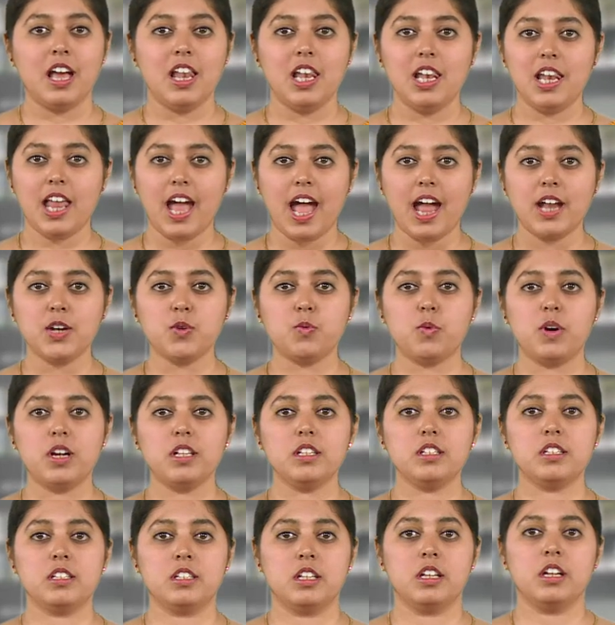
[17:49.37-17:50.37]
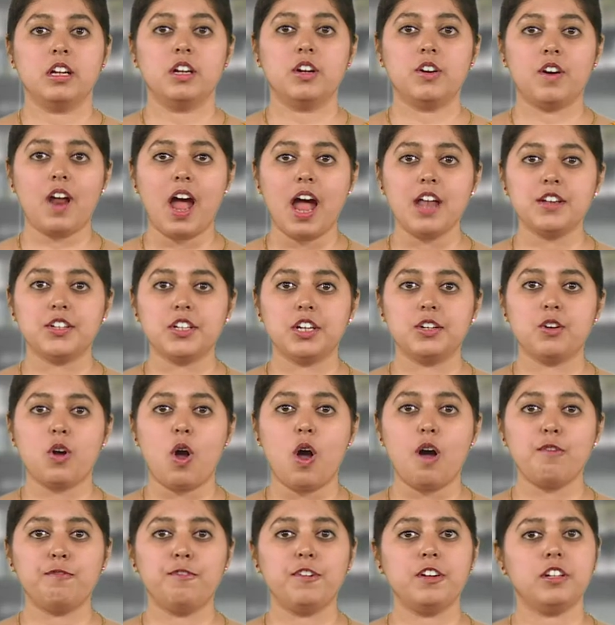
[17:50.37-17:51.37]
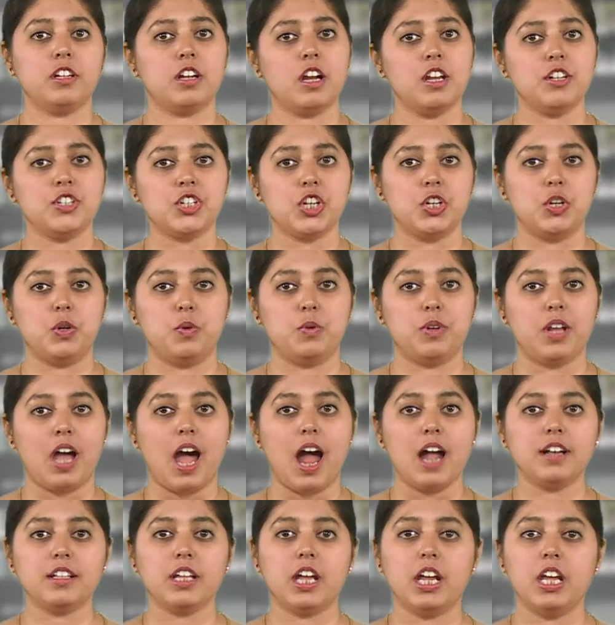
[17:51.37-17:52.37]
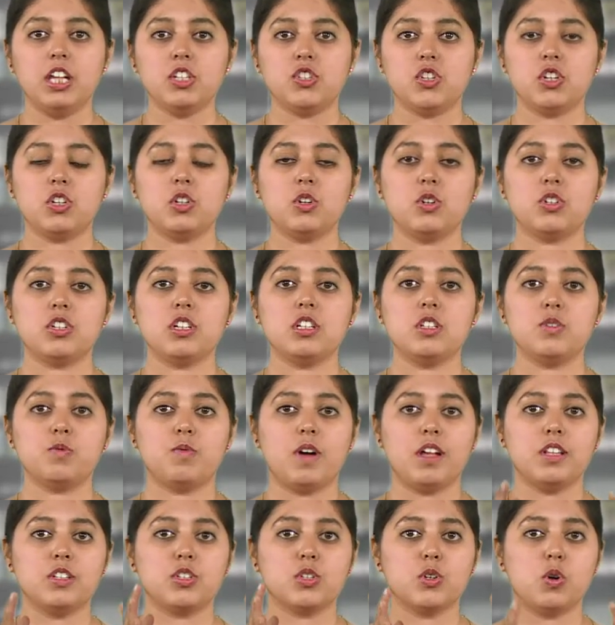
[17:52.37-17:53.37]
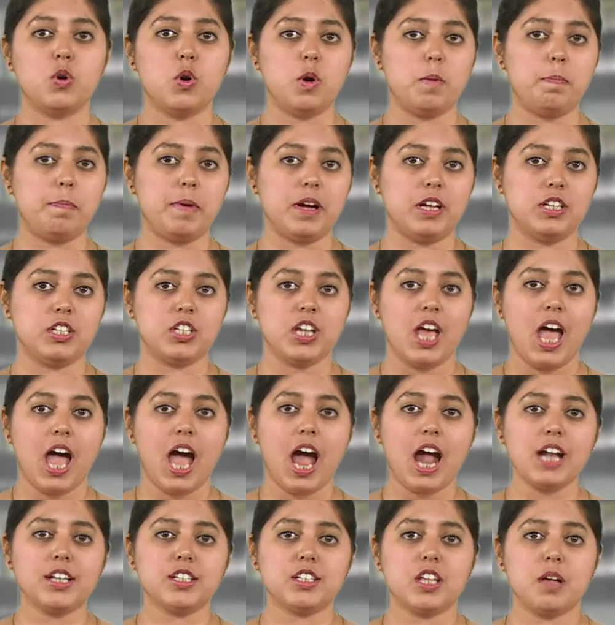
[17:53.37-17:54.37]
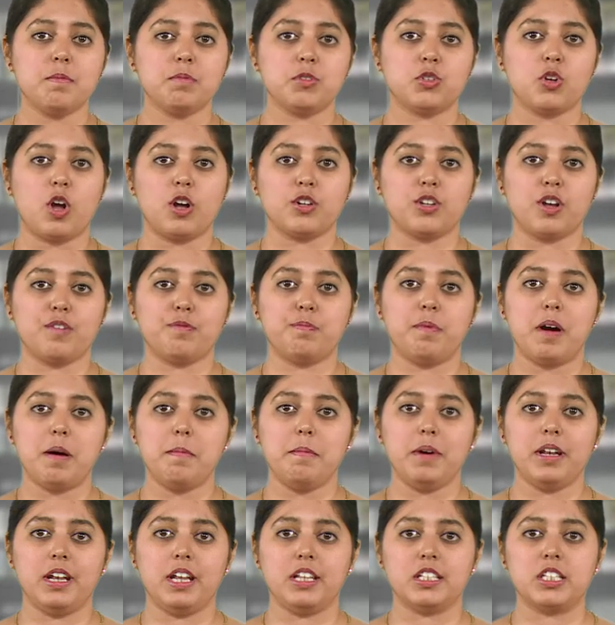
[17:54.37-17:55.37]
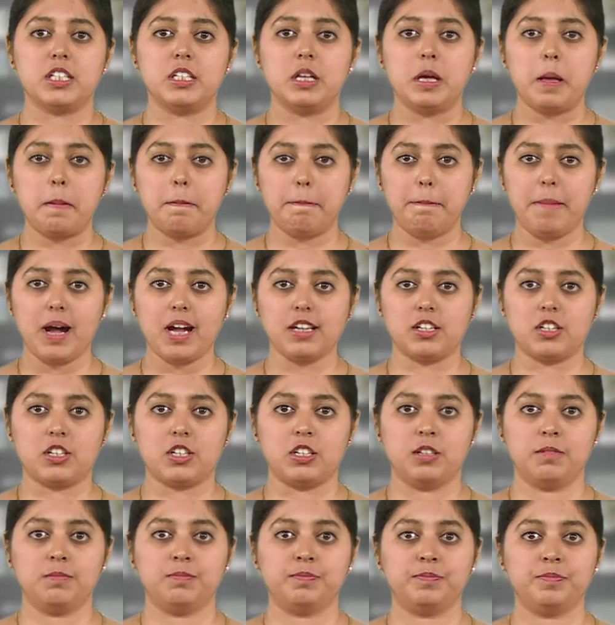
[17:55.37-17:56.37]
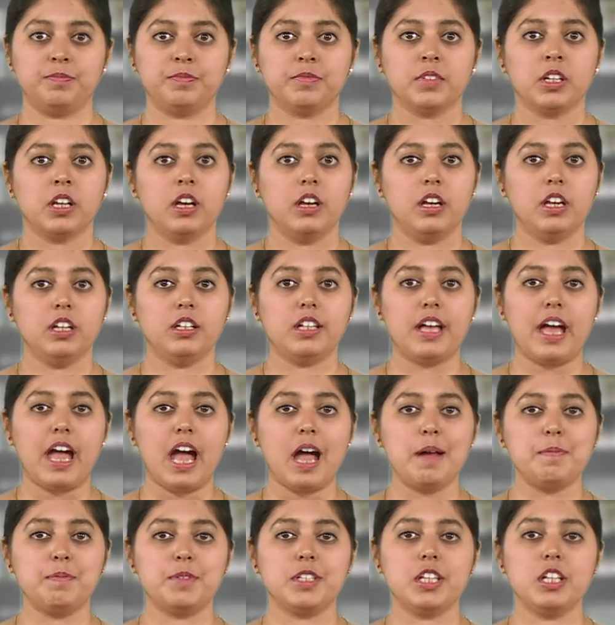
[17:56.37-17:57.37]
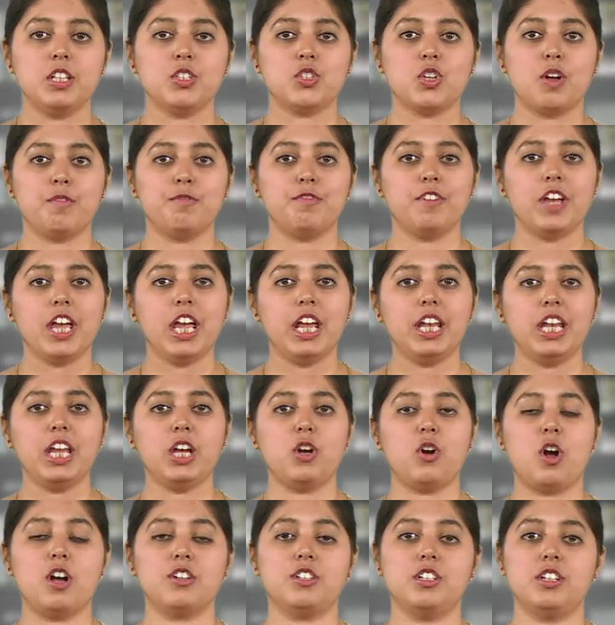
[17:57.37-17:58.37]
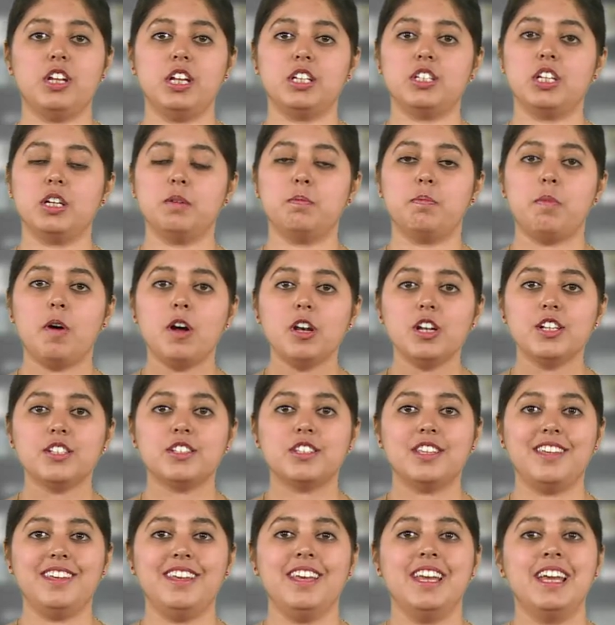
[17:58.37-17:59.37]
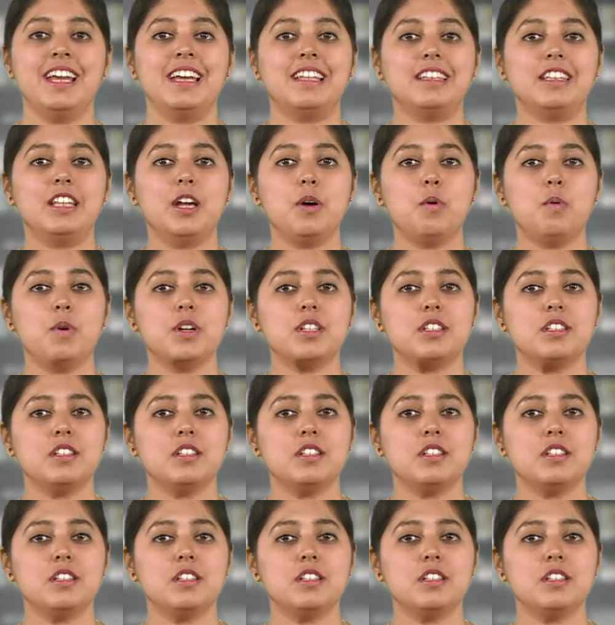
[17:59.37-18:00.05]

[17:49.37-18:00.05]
Land once granted often continued and the institutions once opened had some sort of permanence. But in the absence of any coordinating policy, there was